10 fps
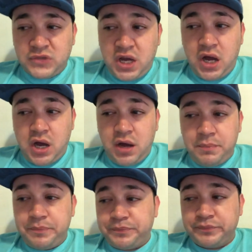
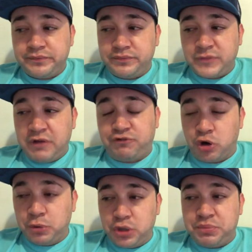
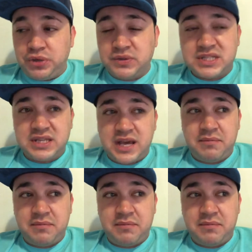verbal abuse that